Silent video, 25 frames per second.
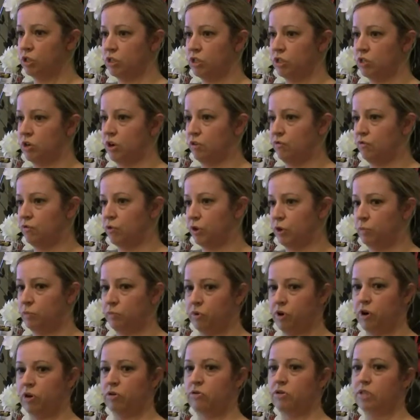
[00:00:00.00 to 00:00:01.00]
your xiphoid
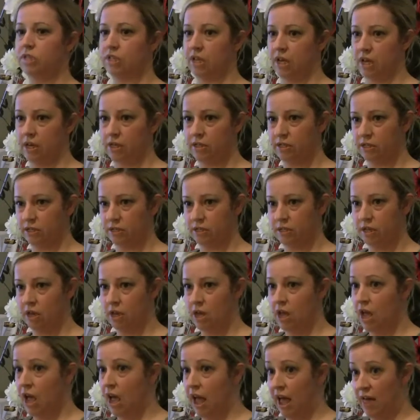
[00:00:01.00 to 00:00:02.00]
process
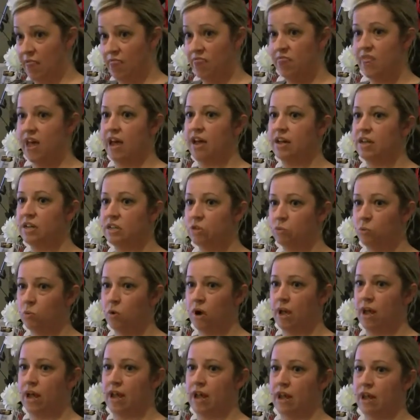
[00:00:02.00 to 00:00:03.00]
and that is
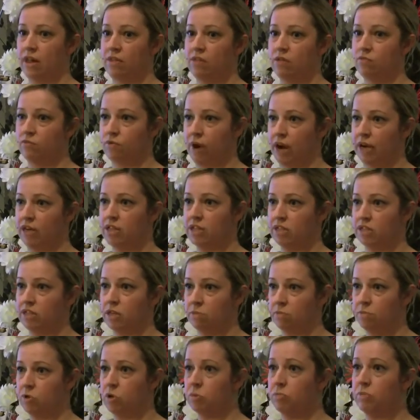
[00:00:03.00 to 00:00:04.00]
where the rectus
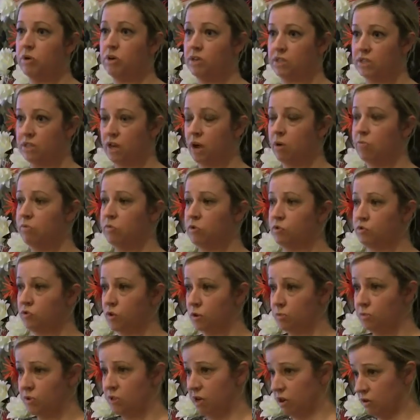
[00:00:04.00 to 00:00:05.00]
abdominis comes
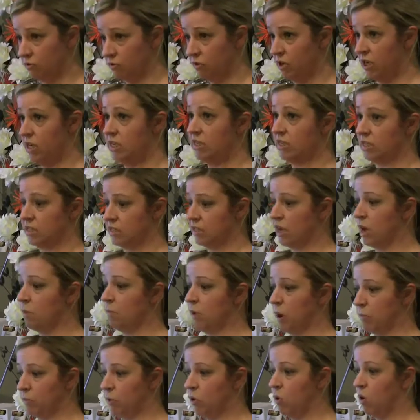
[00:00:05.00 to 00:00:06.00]
from. So it really does
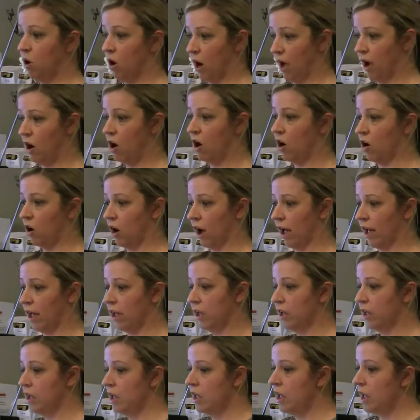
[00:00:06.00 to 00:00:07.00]
come up quite high
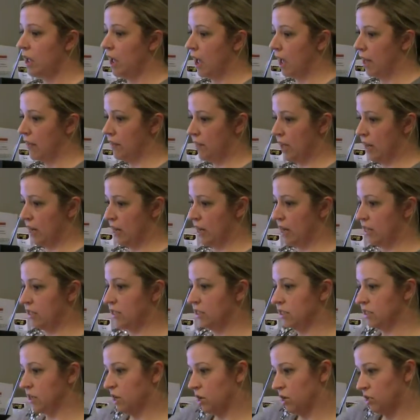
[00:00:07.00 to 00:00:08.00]
and then
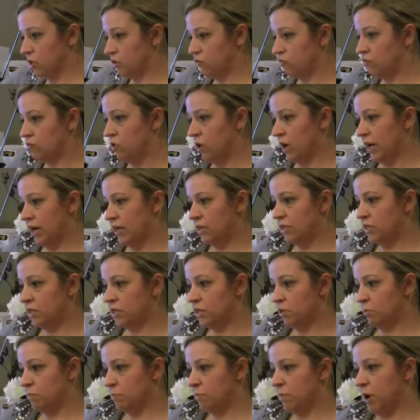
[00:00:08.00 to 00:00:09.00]
inserts right
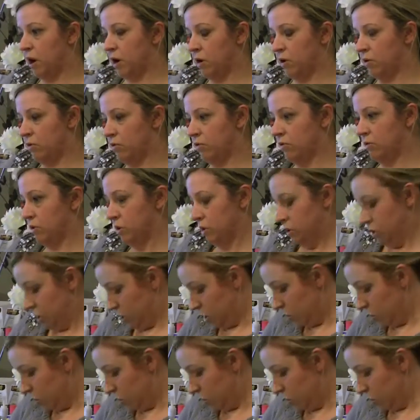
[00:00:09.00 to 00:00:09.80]
into the bone